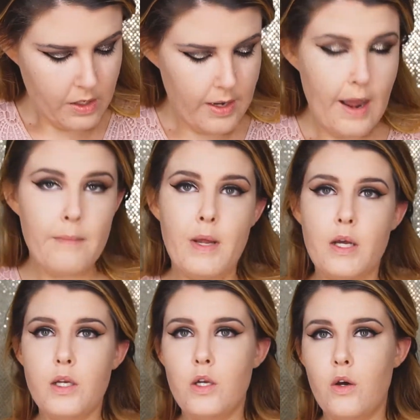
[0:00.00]
Now I'm not
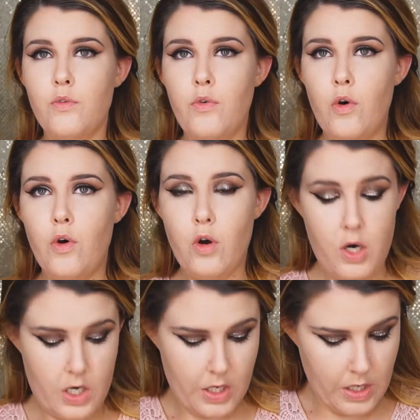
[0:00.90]
going to go
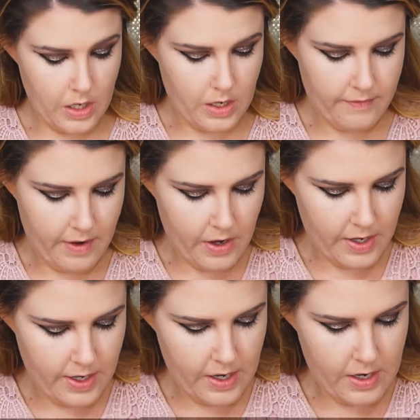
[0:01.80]
for a very